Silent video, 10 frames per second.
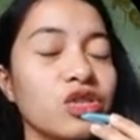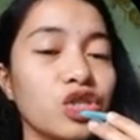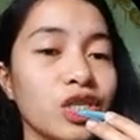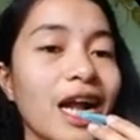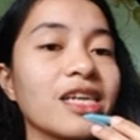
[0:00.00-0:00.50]
to
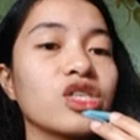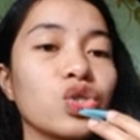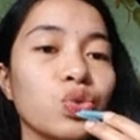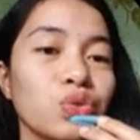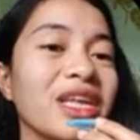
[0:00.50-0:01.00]
track
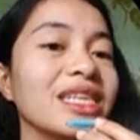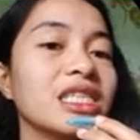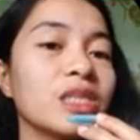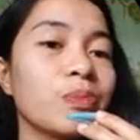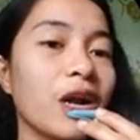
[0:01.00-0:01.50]

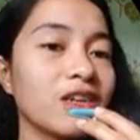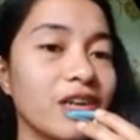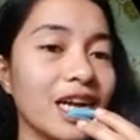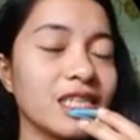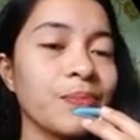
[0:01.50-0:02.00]
students'
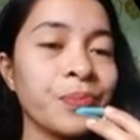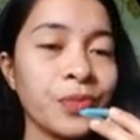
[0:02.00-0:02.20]
progress